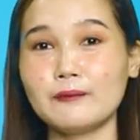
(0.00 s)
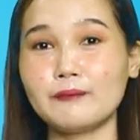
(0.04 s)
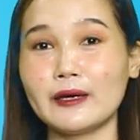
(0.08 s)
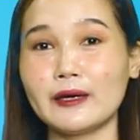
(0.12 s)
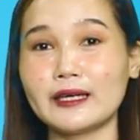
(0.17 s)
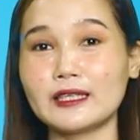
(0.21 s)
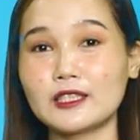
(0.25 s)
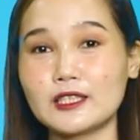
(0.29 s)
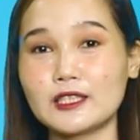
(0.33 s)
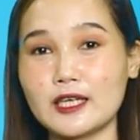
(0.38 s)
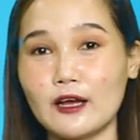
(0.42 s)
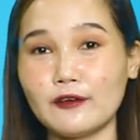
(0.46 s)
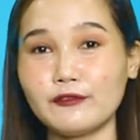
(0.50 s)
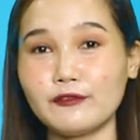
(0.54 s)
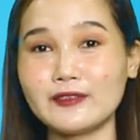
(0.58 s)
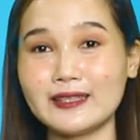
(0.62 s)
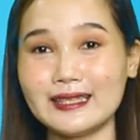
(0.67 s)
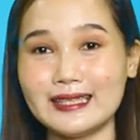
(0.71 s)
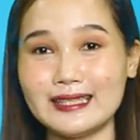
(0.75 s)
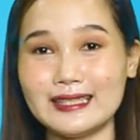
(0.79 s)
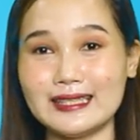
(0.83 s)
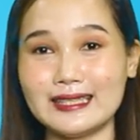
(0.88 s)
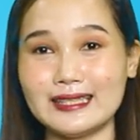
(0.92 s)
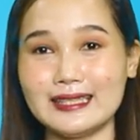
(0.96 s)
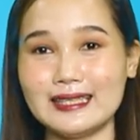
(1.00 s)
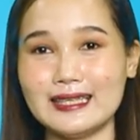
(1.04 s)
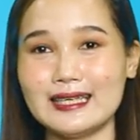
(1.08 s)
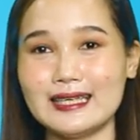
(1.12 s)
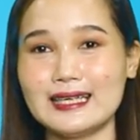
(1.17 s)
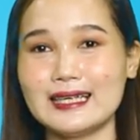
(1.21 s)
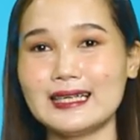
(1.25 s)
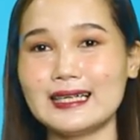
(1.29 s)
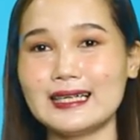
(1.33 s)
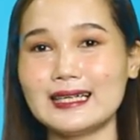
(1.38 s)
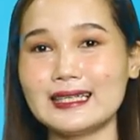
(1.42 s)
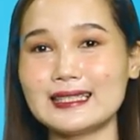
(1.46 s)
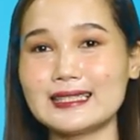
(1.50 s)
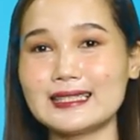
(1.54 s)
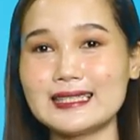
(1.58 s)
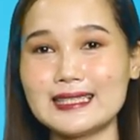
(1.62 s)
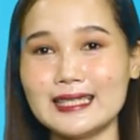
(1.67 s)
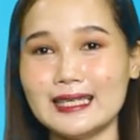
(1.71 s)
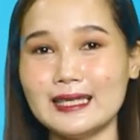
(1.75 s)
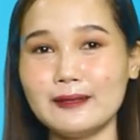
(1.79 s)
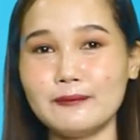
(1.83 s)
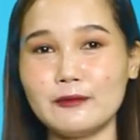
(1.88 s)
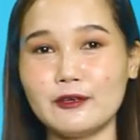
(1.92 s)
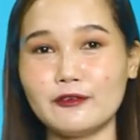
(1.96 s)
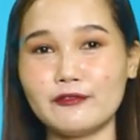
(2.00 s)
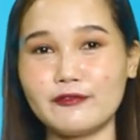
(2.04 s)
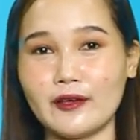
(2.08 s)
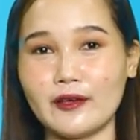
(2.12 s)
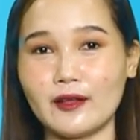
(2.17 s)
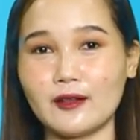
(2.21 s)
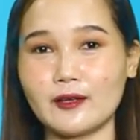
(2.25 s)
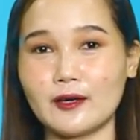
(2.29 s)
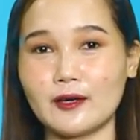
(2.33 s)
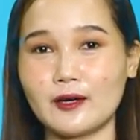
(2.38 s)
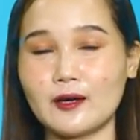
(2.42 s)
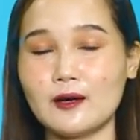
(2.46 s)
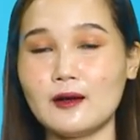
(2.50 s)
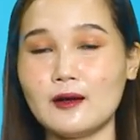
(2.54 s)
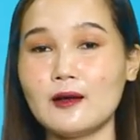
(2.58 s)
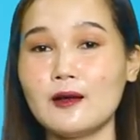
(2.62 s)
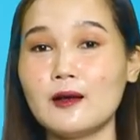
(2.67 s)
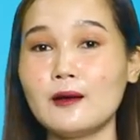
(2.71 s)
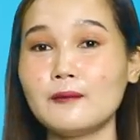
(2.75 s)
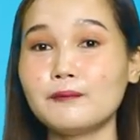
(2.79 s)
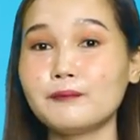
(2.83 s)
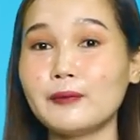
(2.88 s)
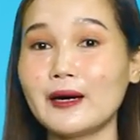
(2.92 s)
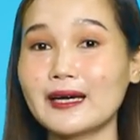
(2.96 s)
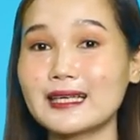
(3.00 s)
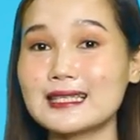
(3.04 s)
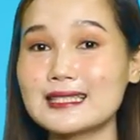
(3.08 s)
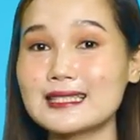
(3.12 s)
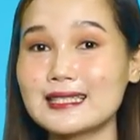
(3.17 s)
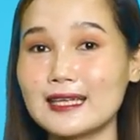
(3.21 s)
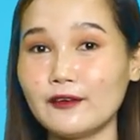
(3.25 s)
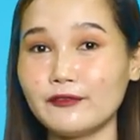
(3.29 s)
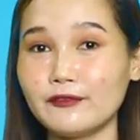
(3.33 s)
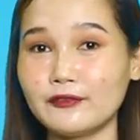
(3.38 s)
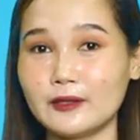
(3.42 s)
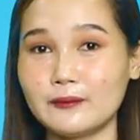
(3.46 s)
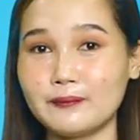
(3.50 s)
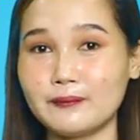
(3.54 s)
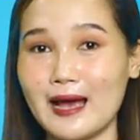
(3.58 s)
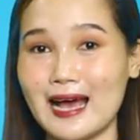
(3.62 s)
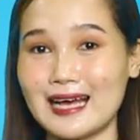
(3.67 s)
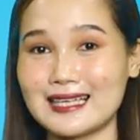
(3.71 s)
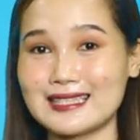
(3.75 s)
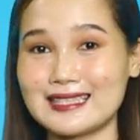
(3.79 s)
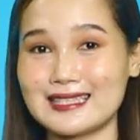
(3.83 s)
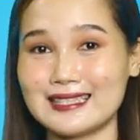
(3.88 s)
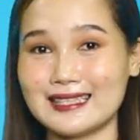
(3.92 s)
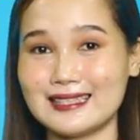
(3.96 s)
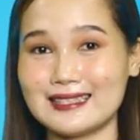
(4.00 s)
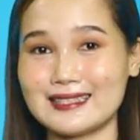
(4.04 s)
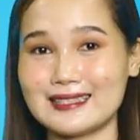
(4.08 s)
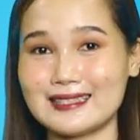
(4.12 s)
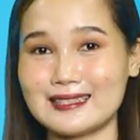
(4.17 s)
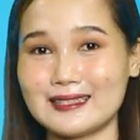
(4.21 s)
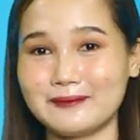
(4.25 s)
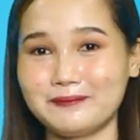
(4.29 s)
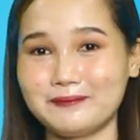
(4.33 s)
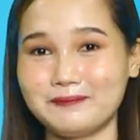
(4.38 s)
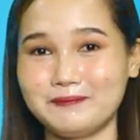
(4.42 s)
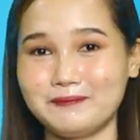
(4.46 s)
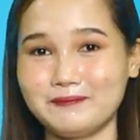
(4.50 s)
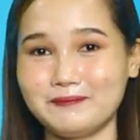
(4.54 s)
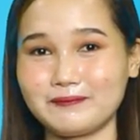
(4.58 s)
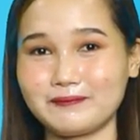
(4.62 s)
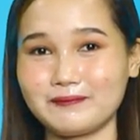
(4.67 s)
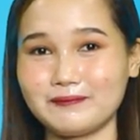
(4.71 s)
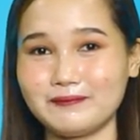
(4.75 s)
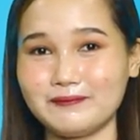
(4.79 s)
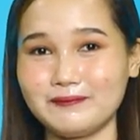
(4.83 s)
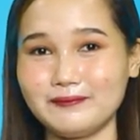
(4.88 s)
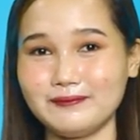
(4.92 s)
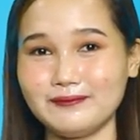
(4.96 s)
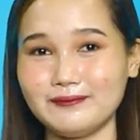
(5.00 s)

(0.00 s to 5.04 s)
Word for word: by Jeff Kinney and Timmy Failure by Stephan Pastis.